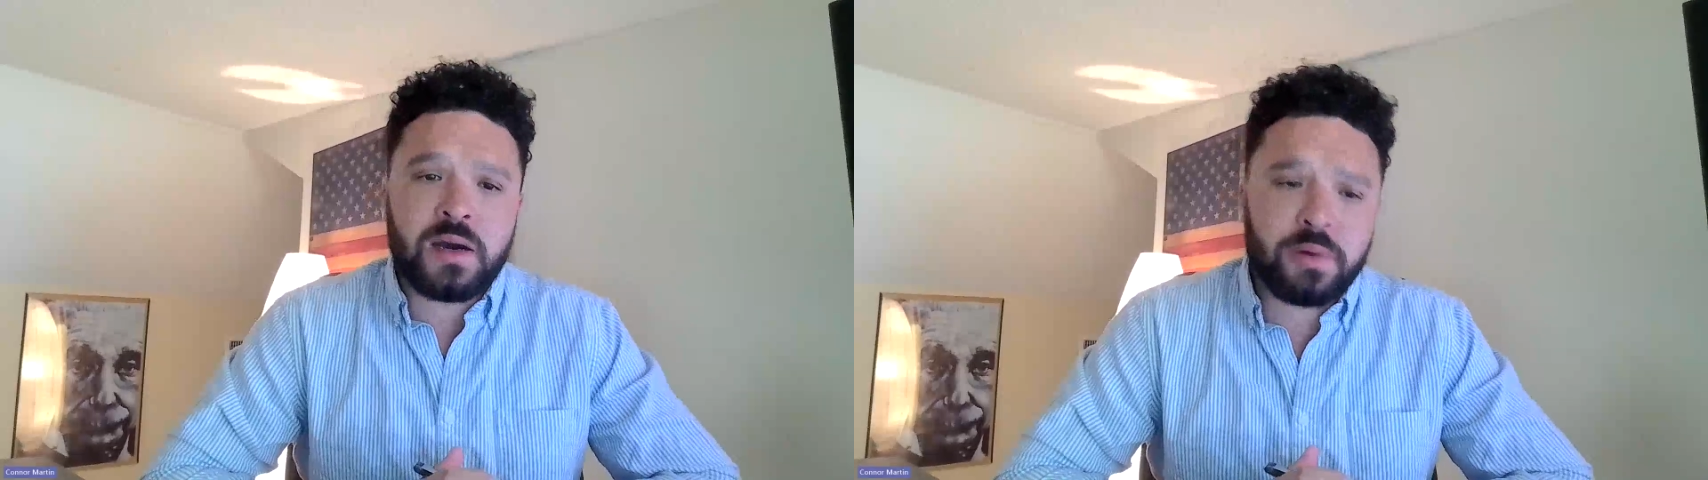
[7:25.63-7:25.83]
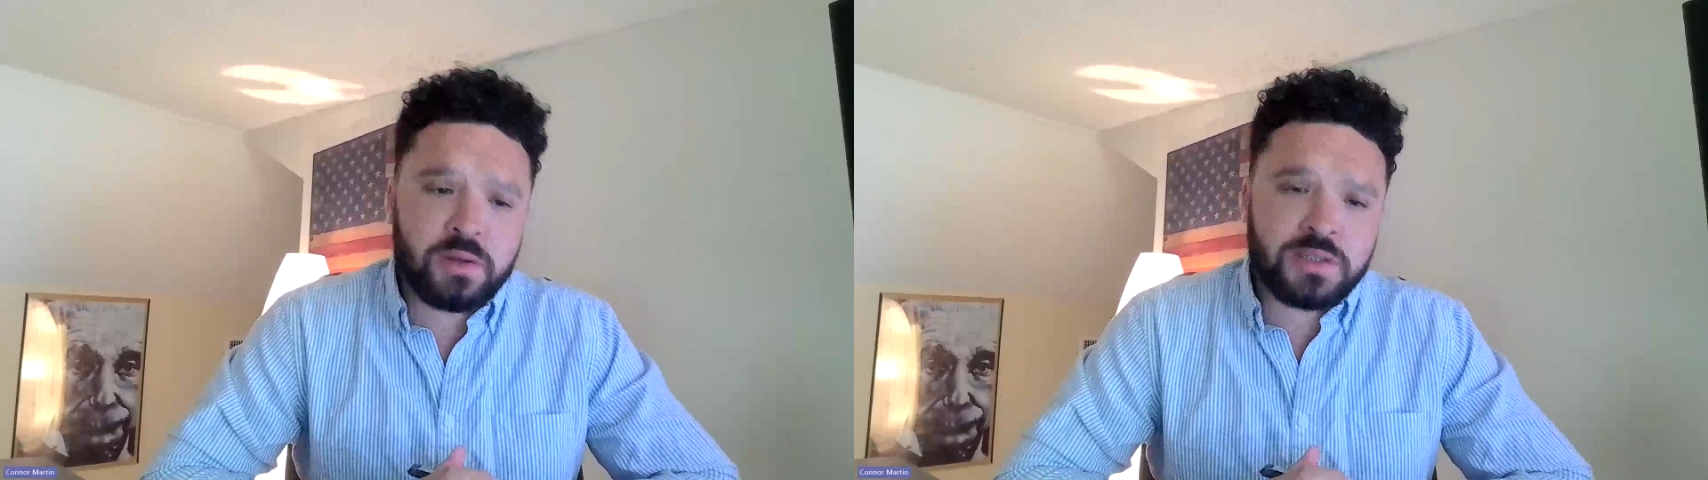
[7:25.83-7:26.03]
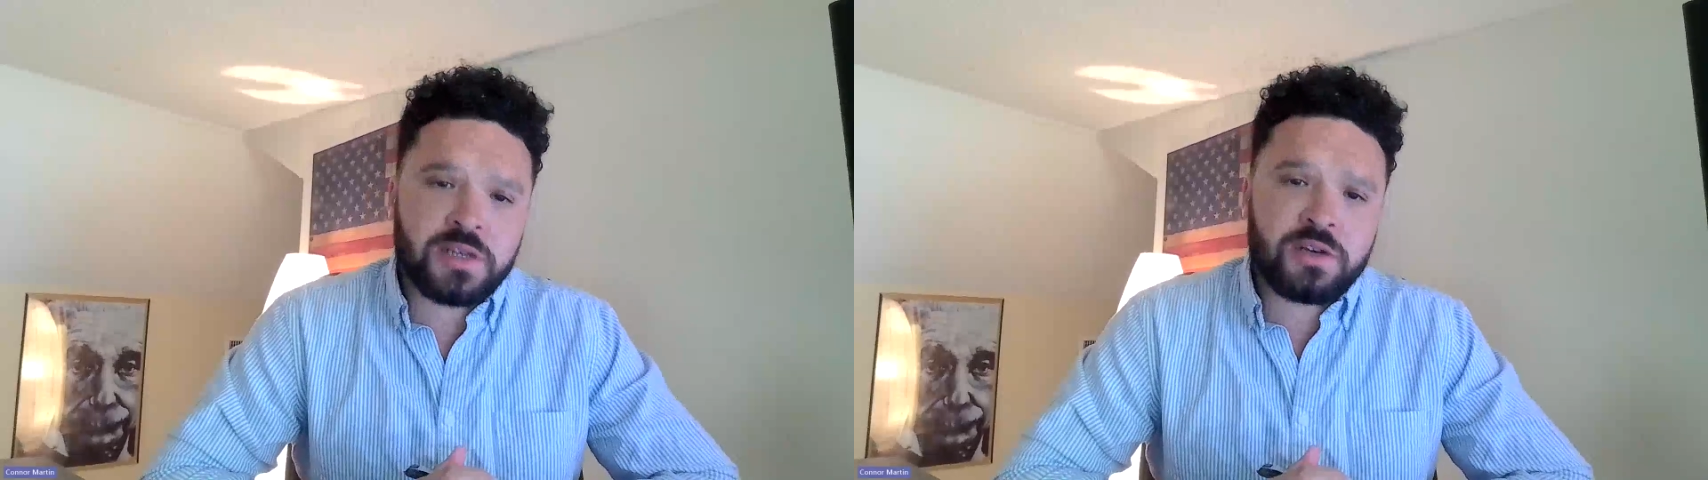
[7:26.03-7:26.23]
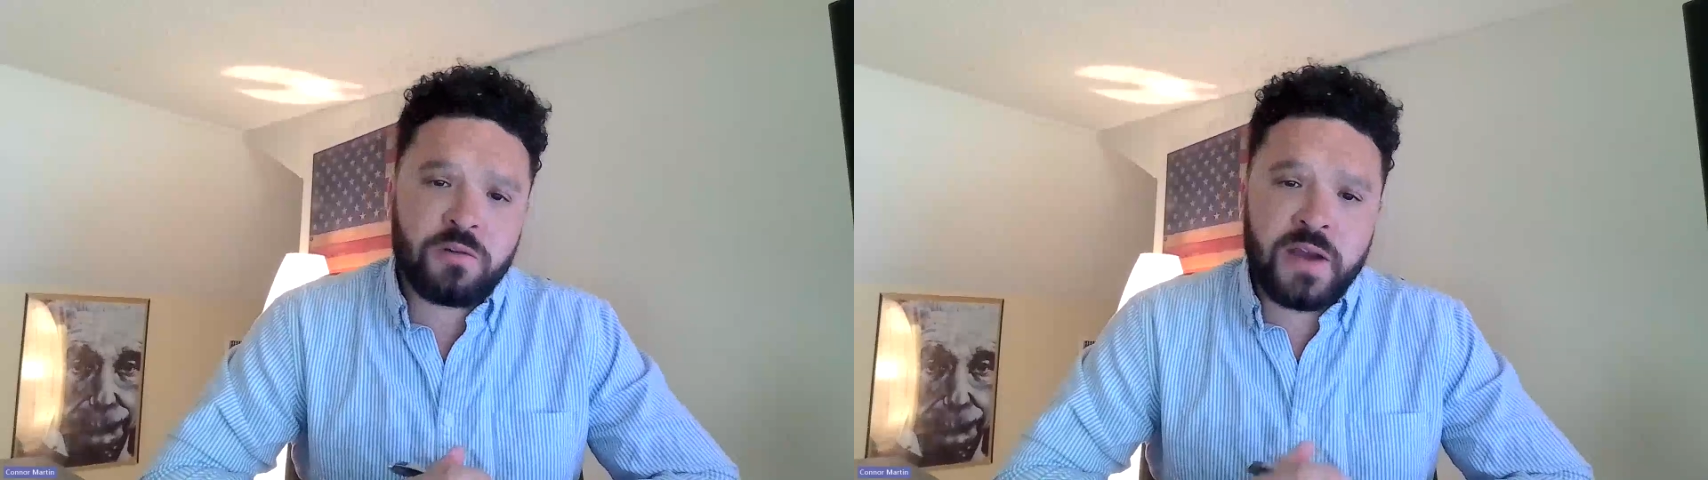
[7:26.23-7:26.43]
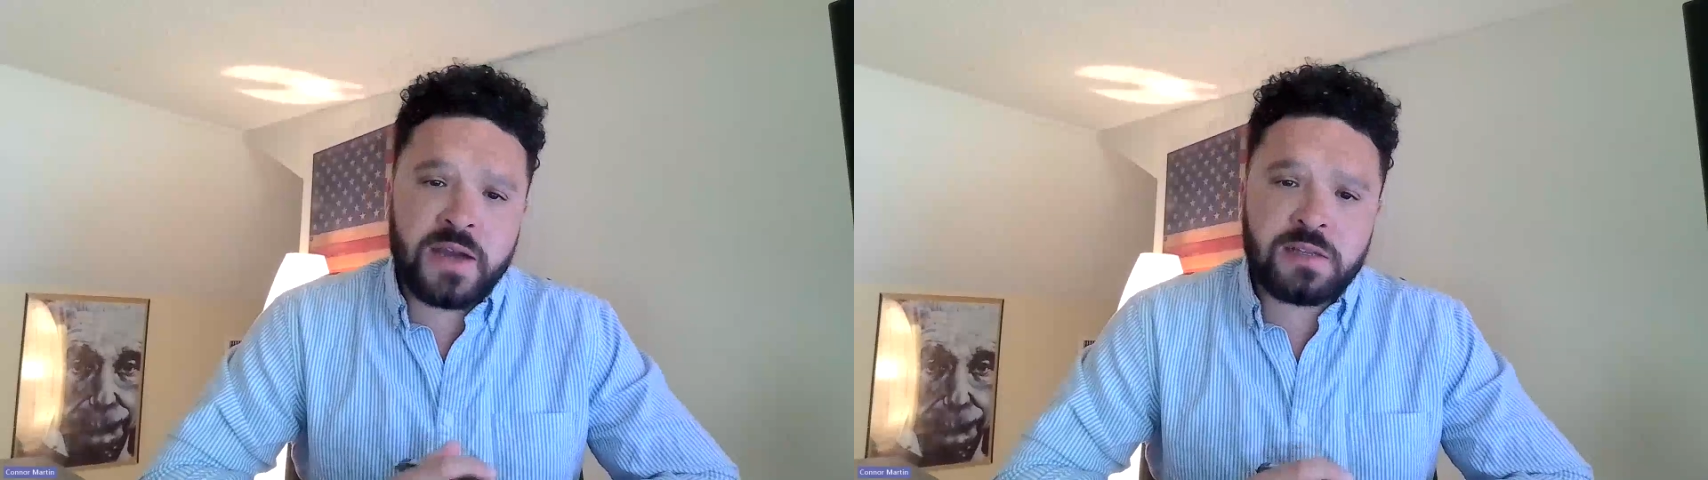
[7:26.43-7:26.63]
Burlington
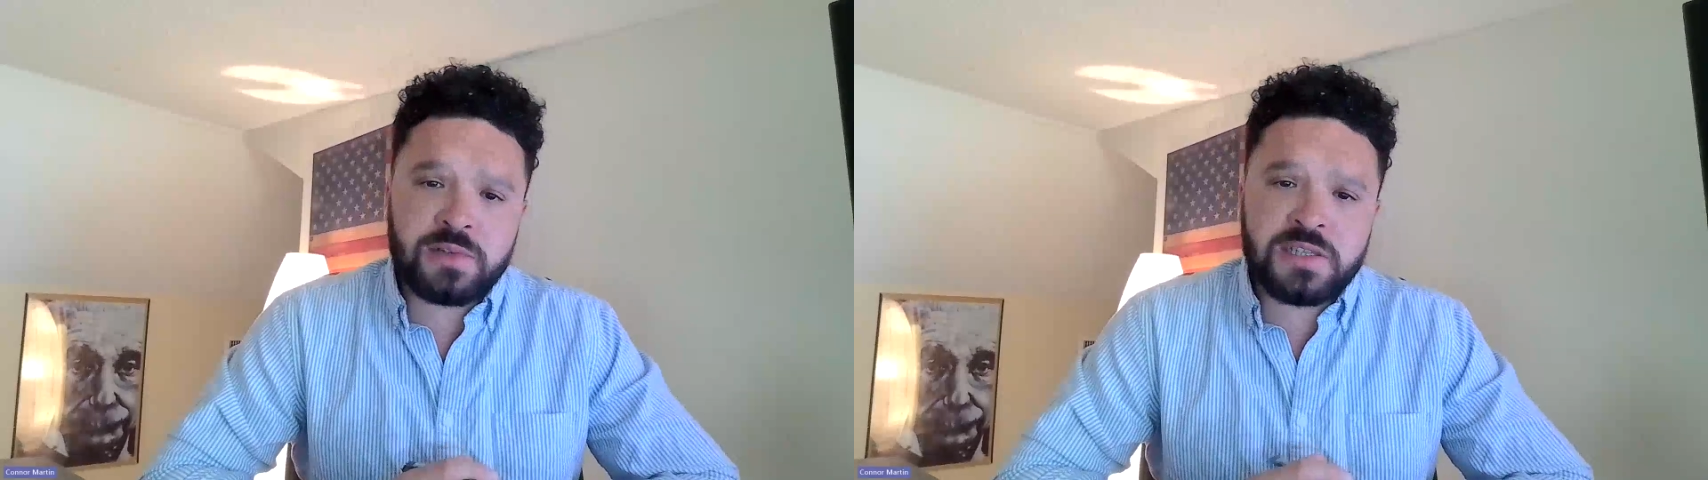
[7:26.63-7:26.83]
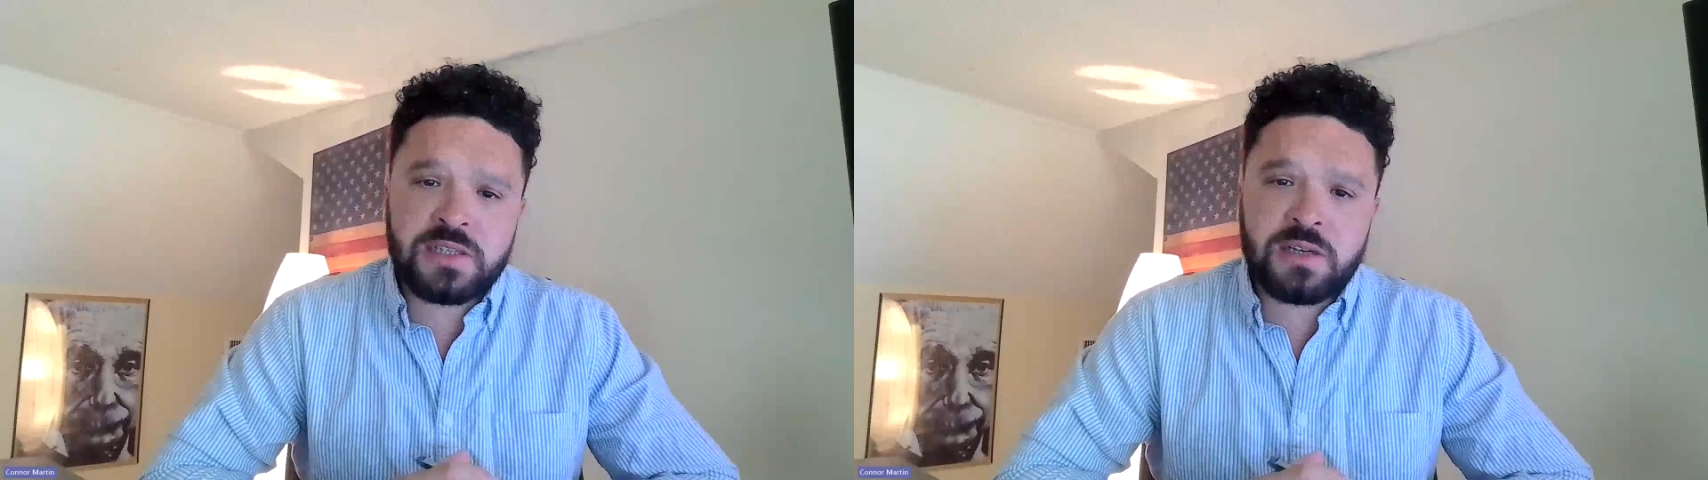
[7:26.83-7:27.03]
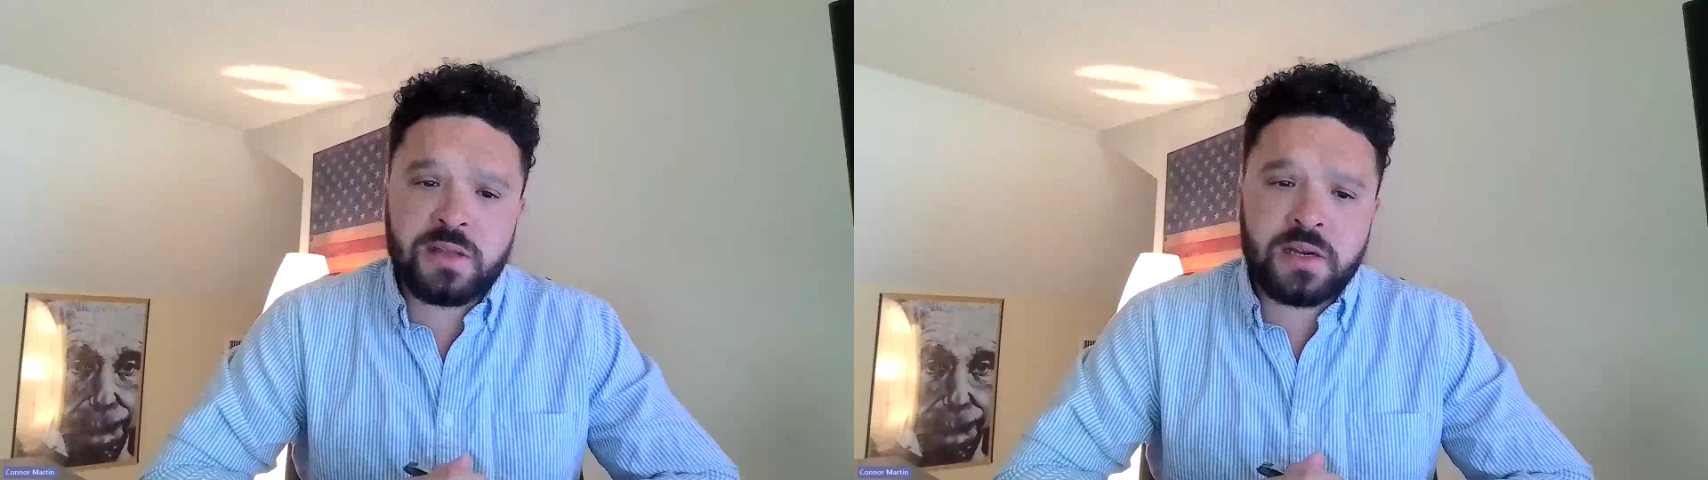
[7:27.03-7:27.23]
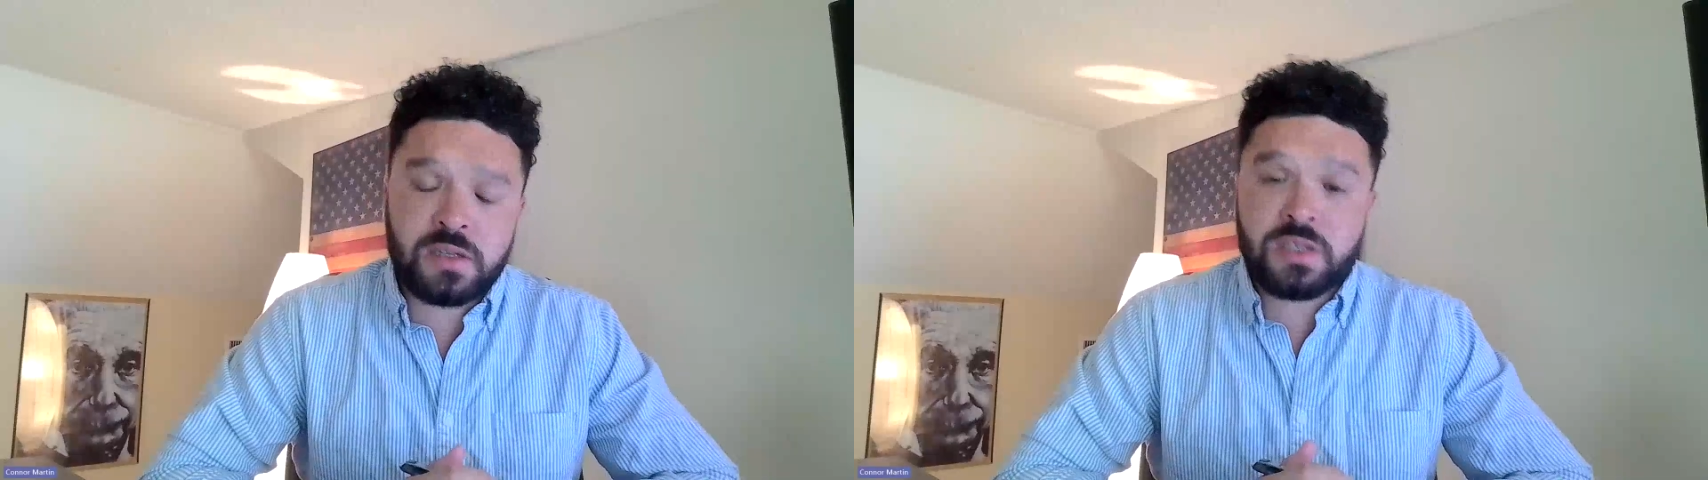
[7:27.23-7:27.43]
Coat Factory is still there,